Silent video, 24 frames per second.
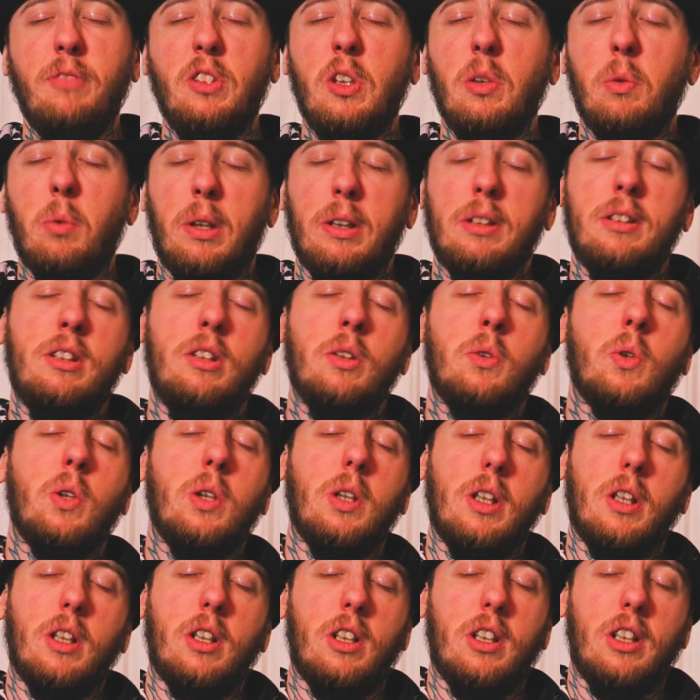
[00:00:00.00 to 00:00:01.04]
Once you
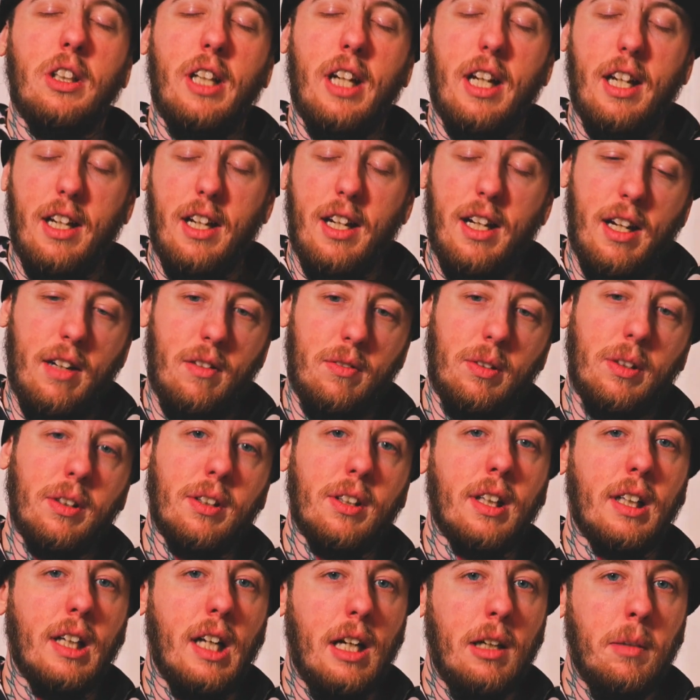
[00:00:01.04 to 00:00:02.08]
clear
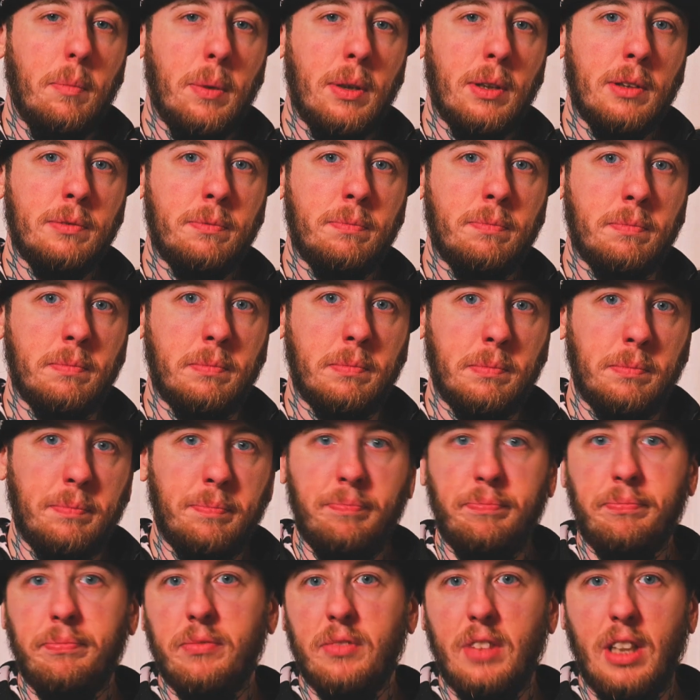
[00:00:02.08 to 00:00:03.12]
everything up,
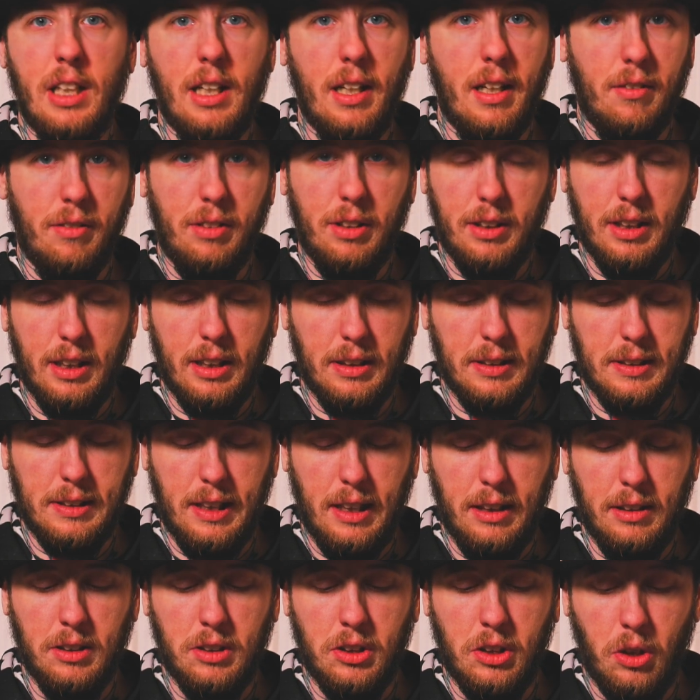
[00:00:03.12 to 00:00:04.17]
everything is
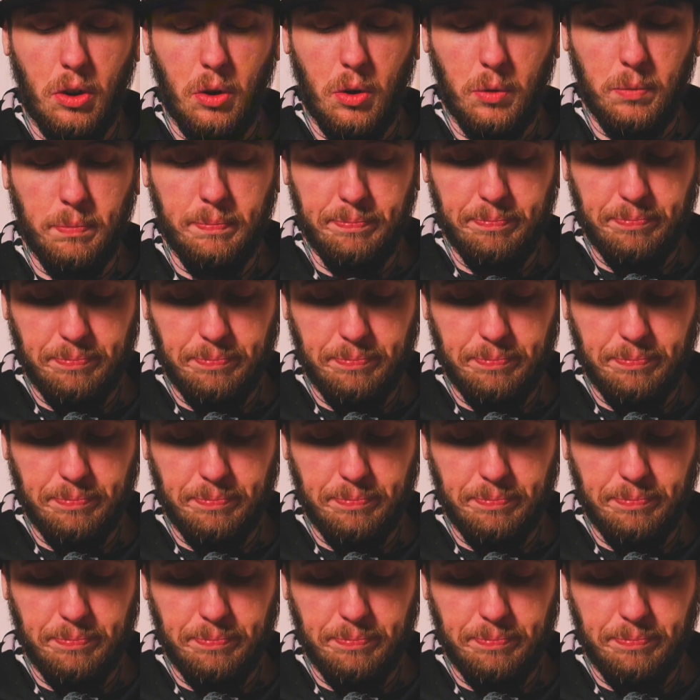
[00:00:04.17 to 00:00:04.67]
set in stone,